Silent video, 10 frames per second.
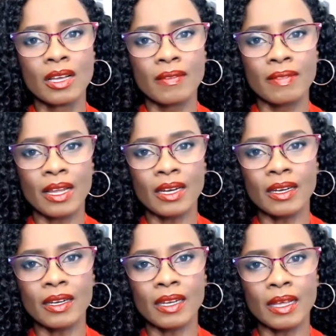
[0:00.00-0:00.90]
that
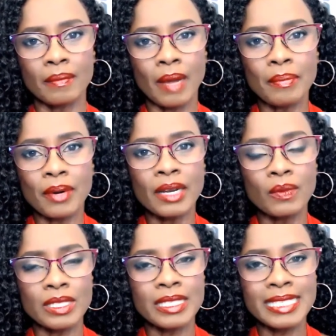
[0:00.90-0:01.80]
my brain
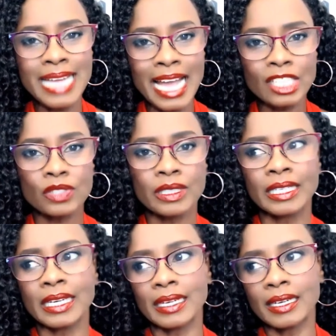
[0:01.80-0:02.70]
wasn't naturally